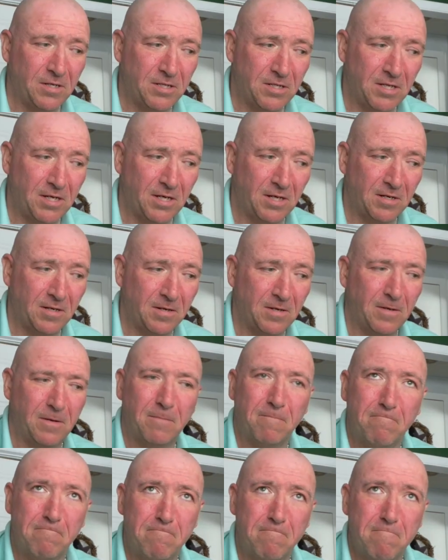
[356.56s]
seeing
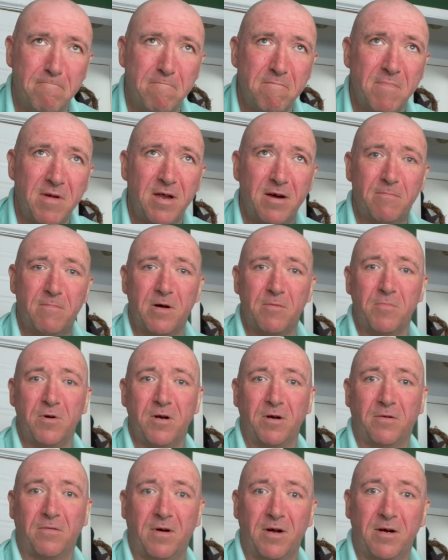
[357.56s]
minimum
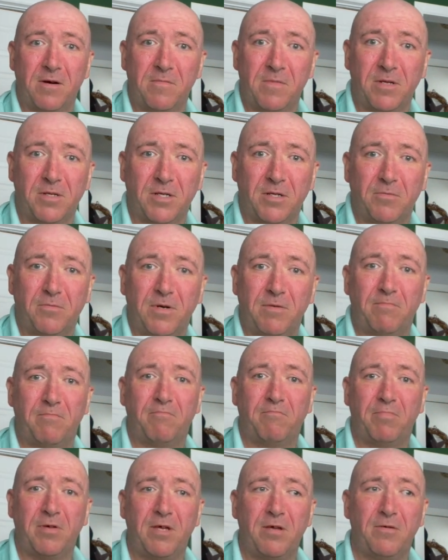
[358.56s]
requirements,
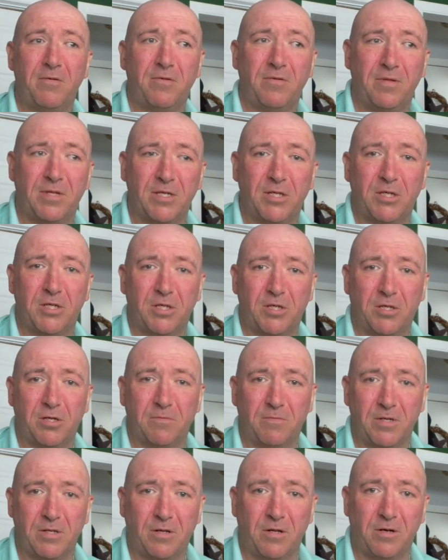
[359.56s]
repeal the
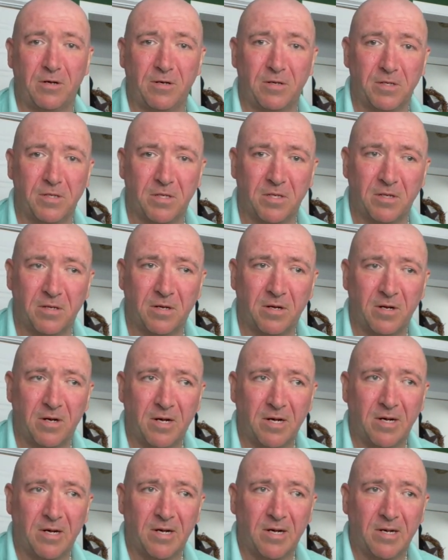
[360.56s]
stupid laws.
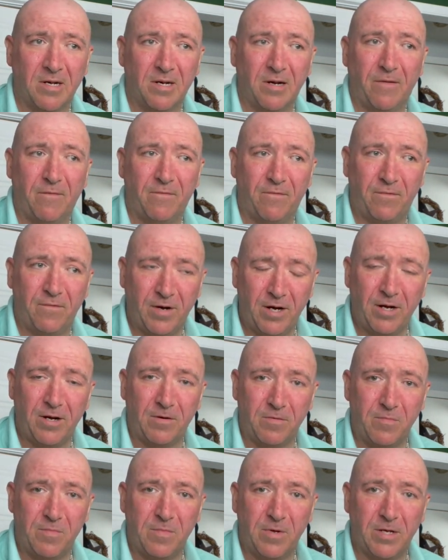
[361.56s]

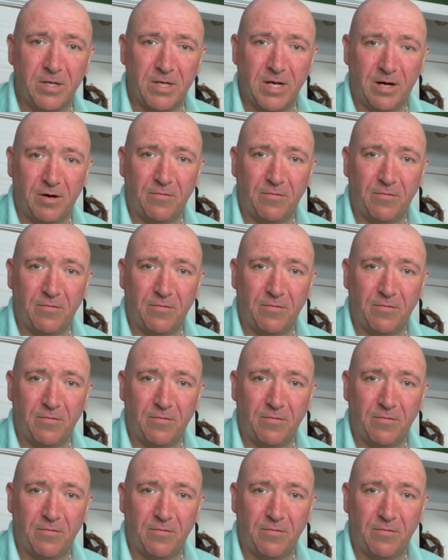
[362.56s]
Freedom is how